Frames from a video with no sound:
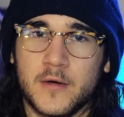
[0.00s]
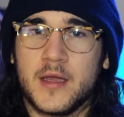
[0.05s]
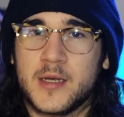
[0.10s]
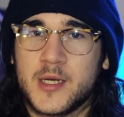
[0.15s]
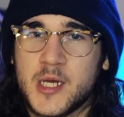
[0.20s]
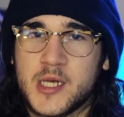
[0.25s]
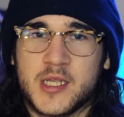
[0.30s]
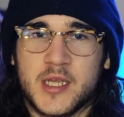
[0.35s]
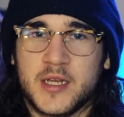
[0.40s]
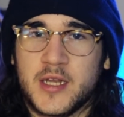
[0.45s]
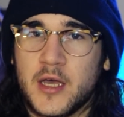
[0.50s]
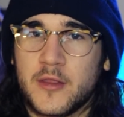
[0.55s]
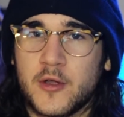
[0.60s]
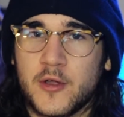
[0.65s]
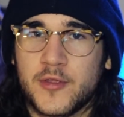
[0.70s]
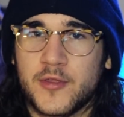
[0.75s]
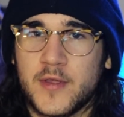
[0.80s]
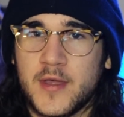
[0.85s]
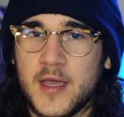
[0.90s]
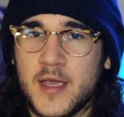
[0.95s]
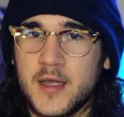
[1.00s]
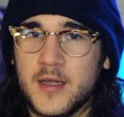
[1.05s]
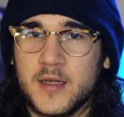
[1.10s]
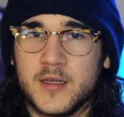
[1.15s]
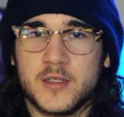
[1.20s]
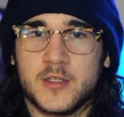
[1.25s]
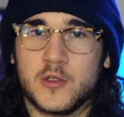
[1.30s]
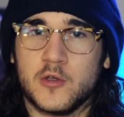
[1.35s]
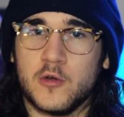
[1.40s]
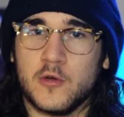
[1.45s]
Just another thing
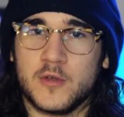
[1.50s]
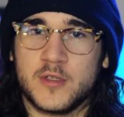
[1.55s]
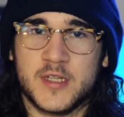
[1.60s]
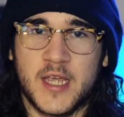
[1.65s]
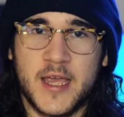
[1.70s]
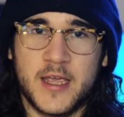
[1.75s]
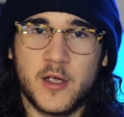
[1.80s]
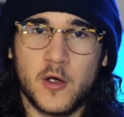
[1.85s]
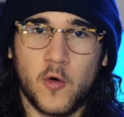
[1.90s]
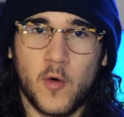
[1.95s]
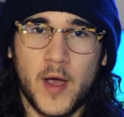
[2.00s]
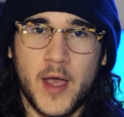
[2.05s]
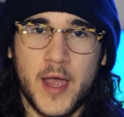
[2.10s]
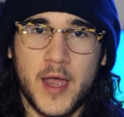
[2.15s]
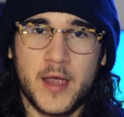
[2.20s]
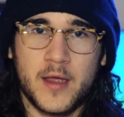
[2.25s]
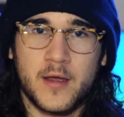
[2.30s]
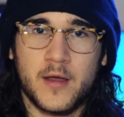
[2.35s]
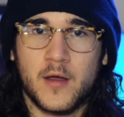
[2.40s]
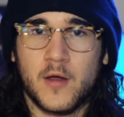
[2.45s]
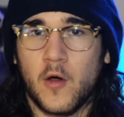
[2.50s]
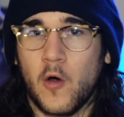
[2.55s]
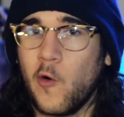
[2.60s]
to take away